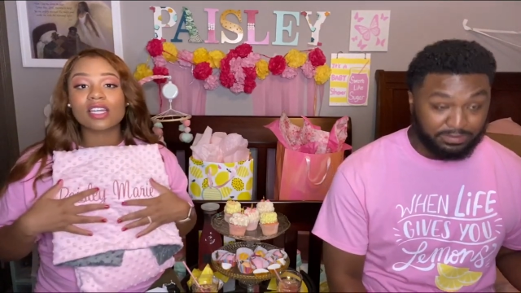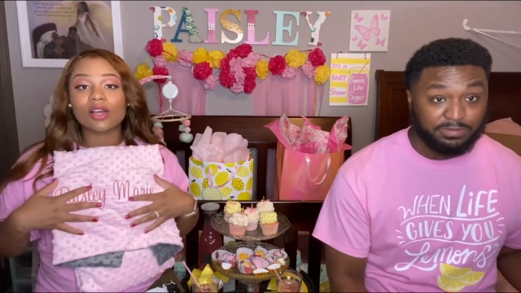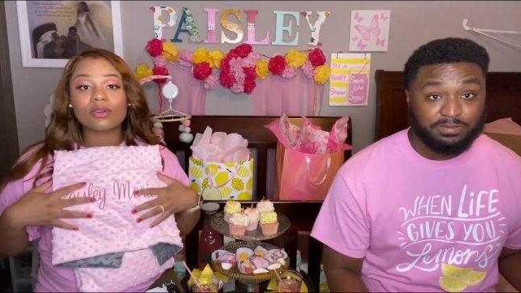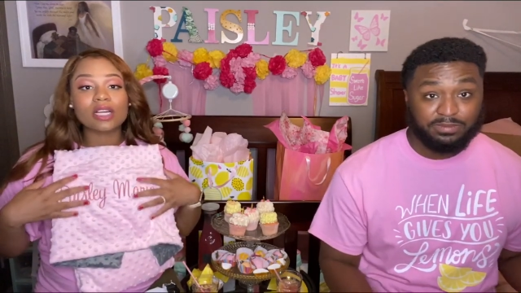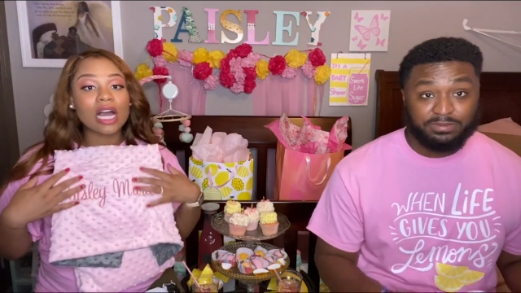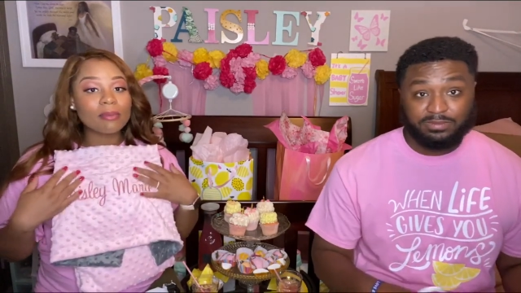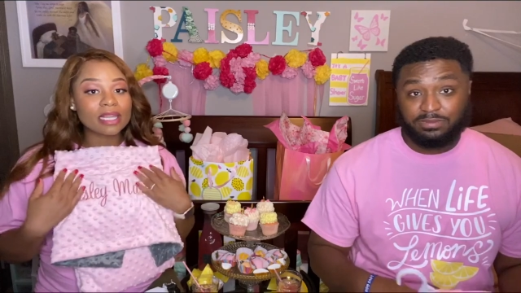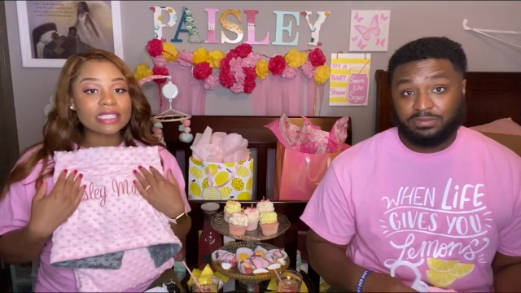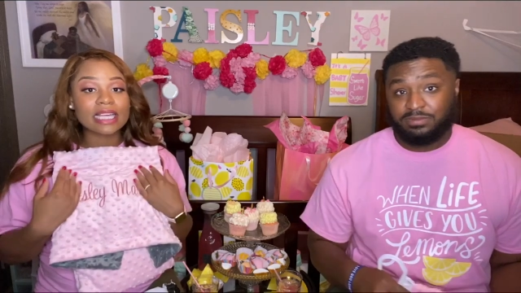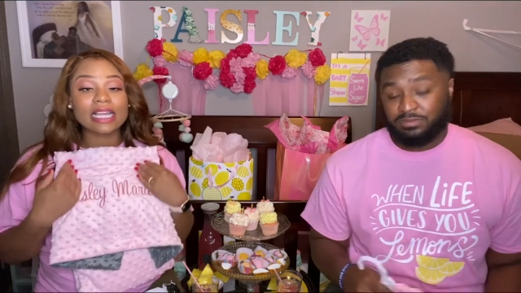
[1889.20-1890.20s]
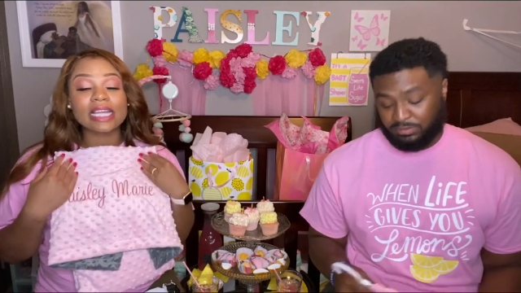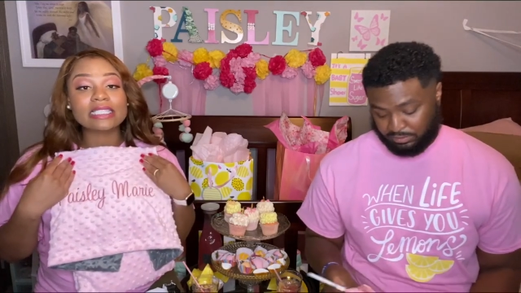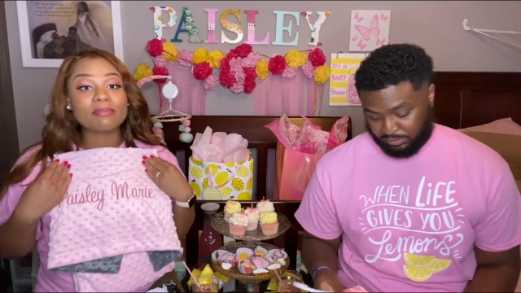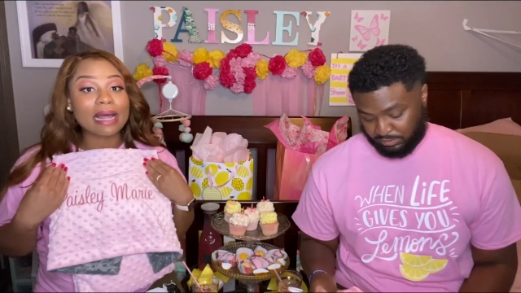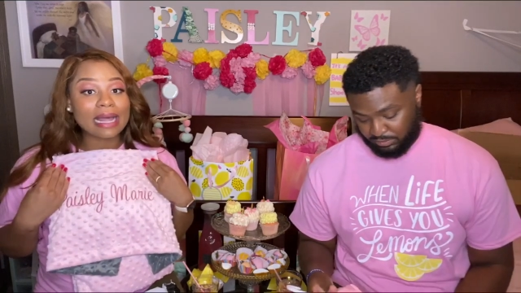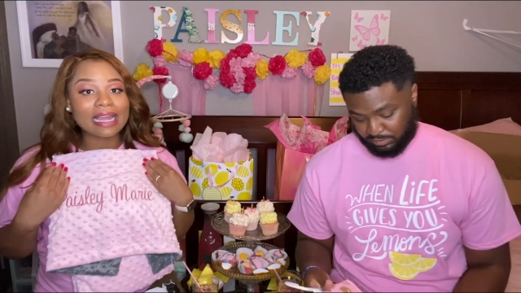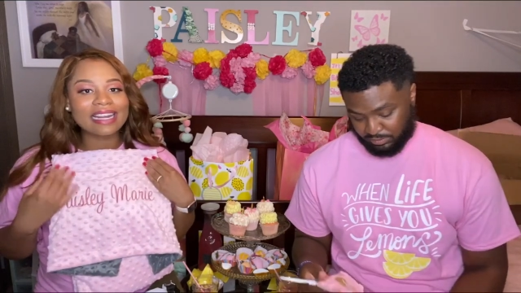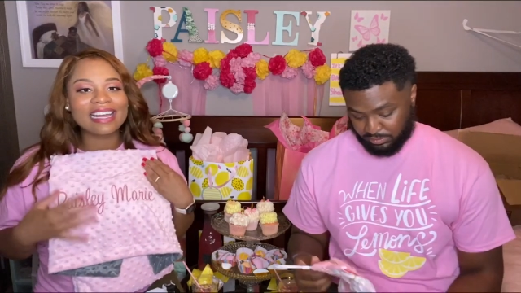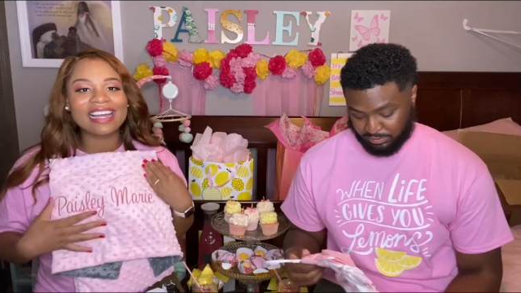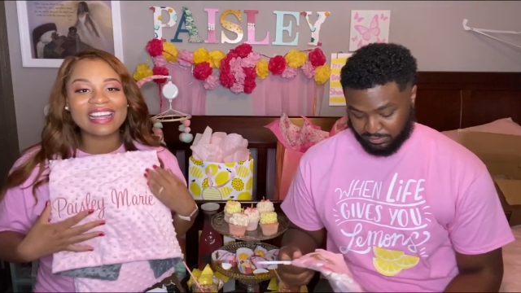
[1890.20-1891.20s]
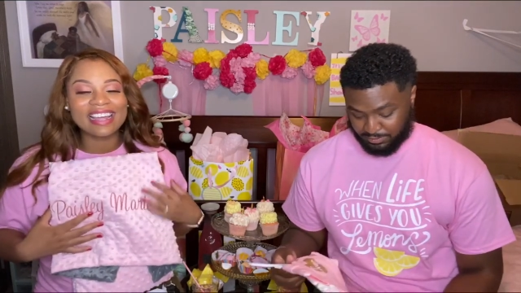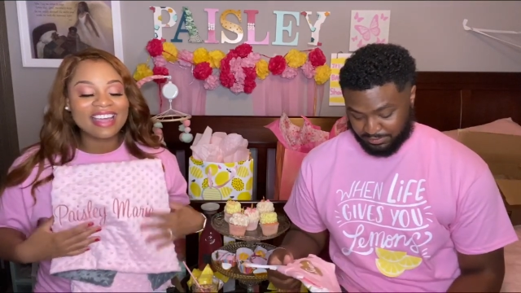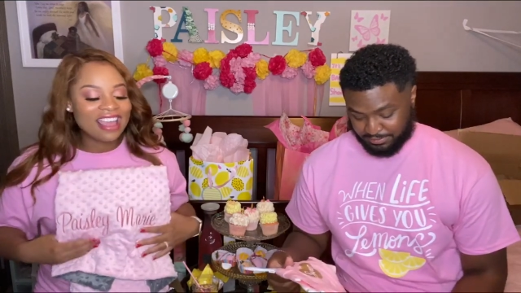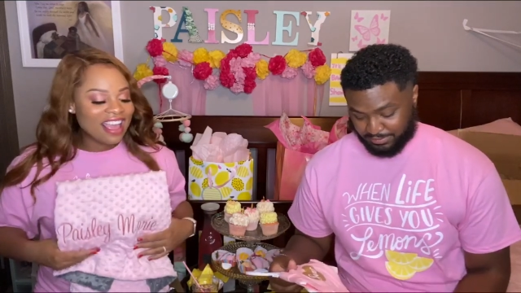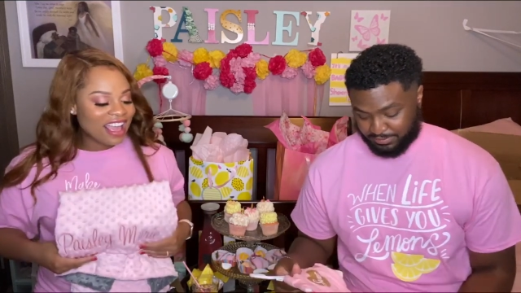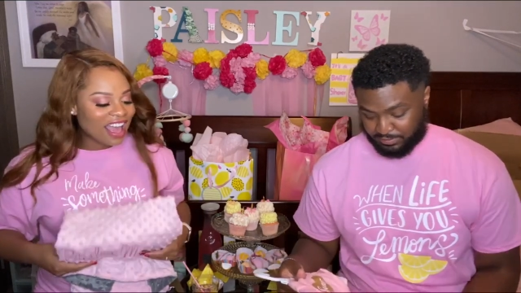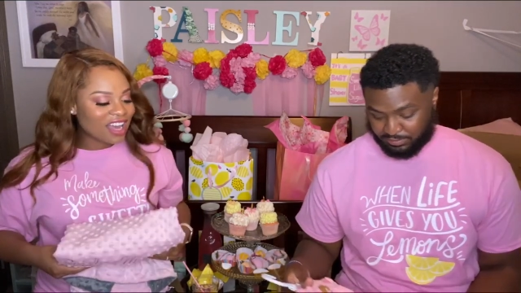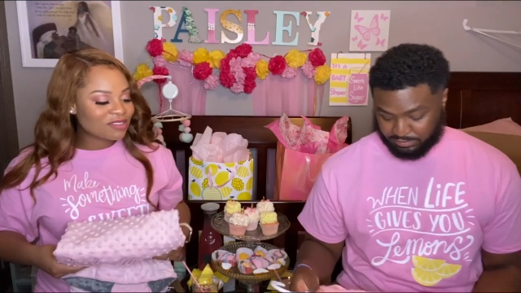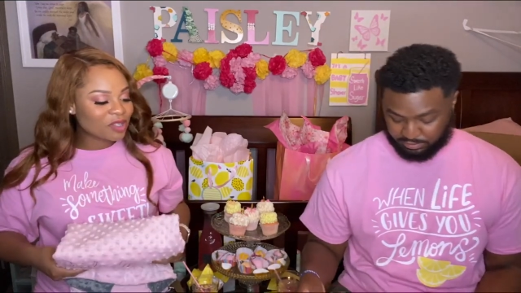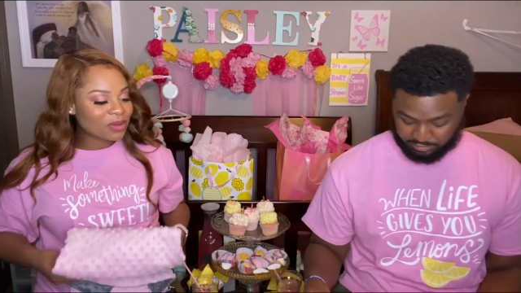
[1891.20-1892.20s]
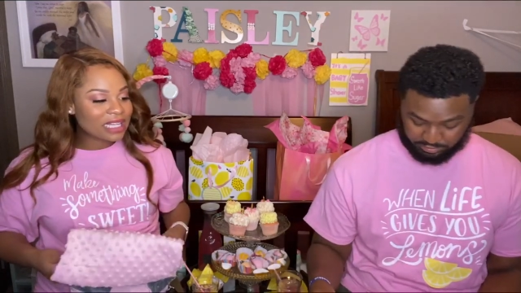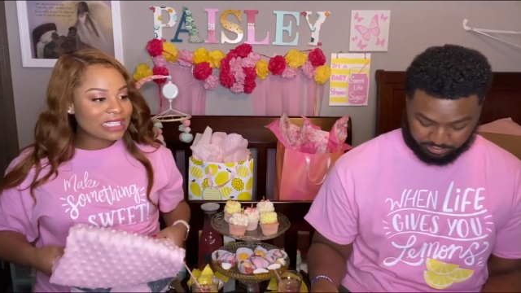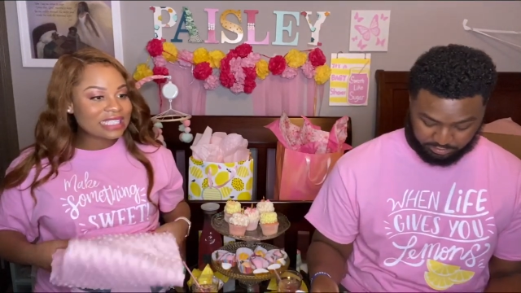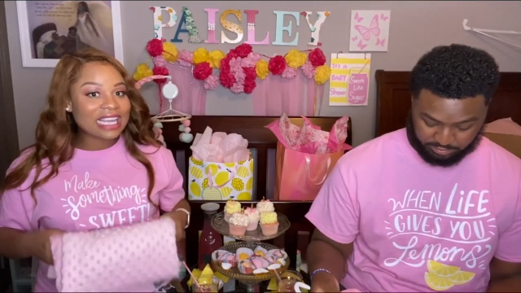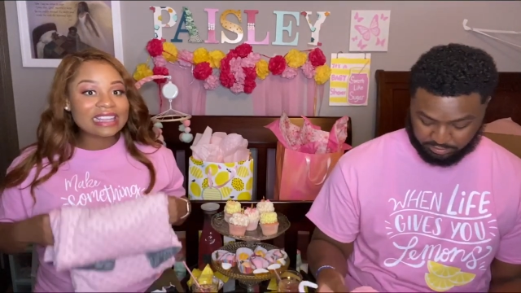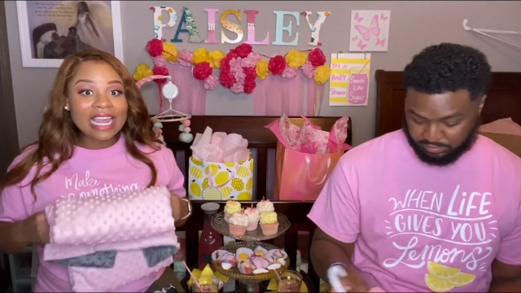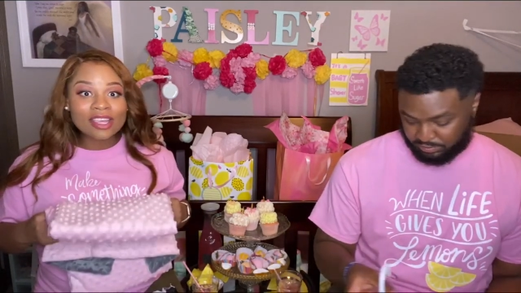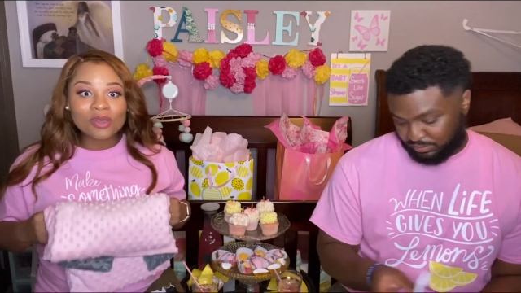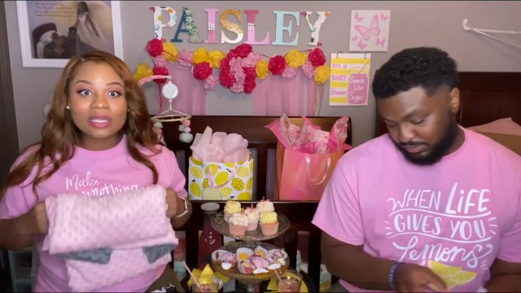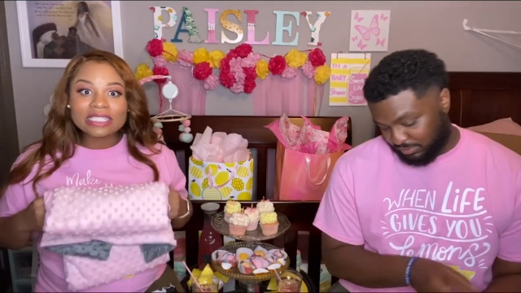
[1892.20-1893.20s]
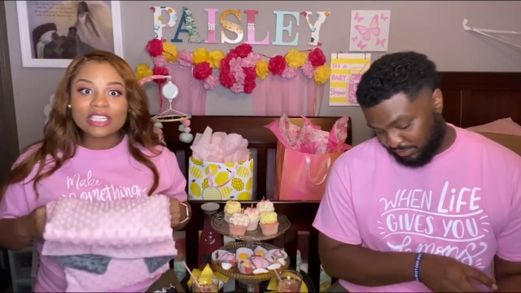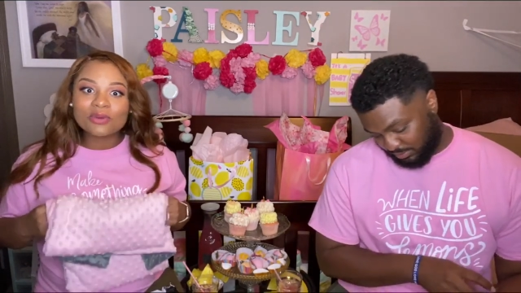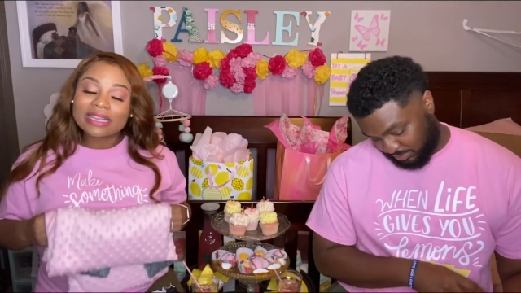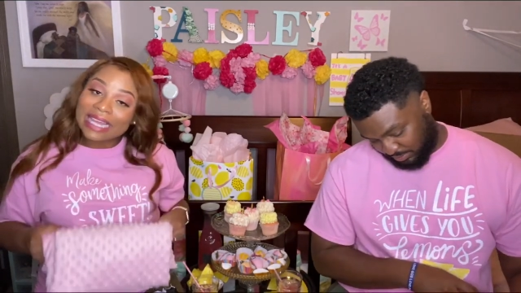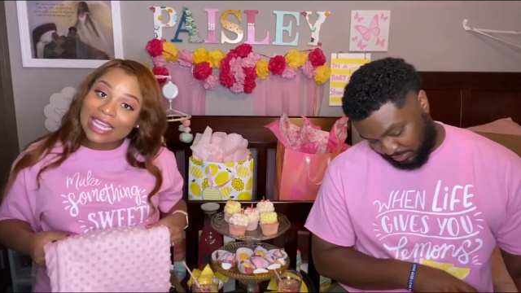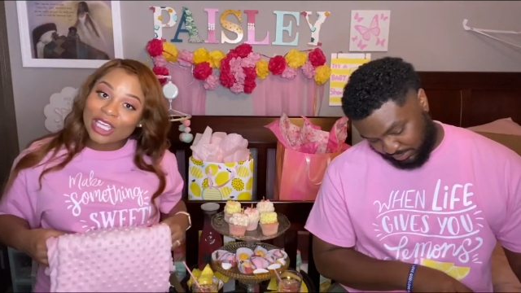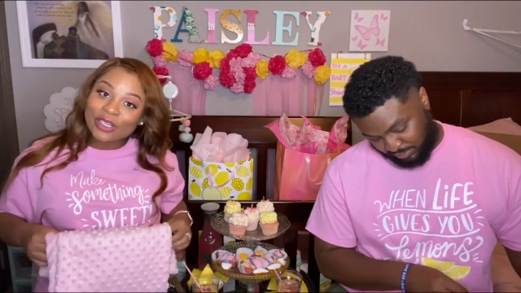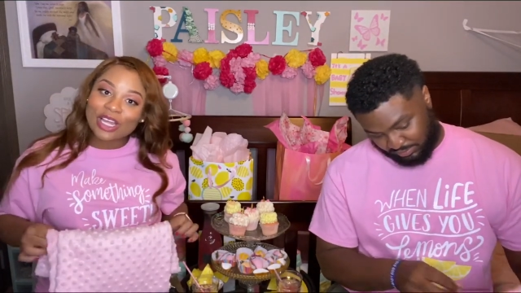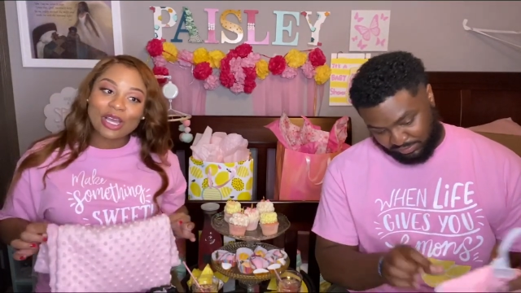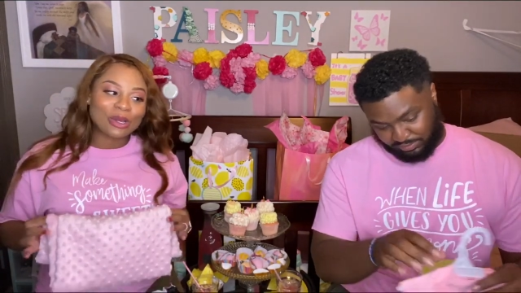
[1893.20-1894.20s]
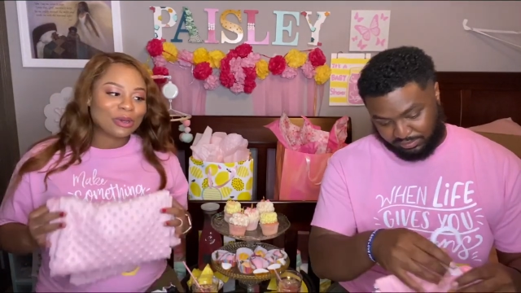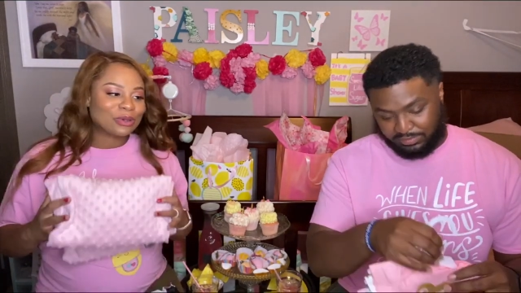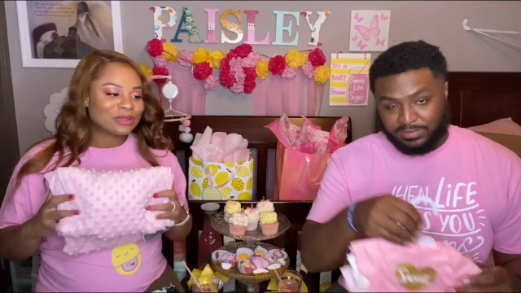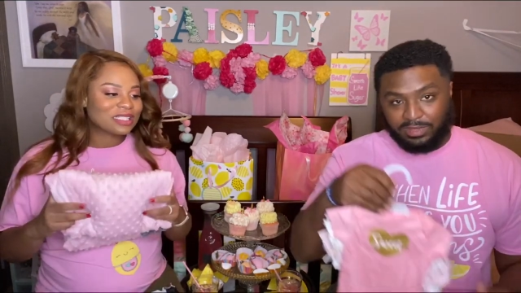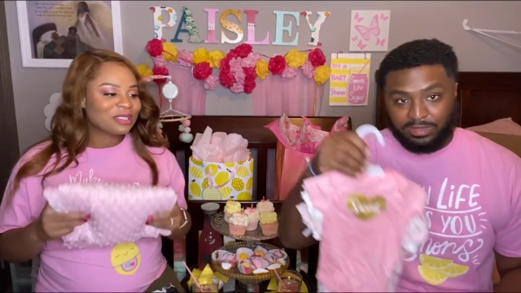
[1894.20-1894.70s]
Speaker 1: know comment saying that's mine, um, so we can say thank you and send you a thank you note.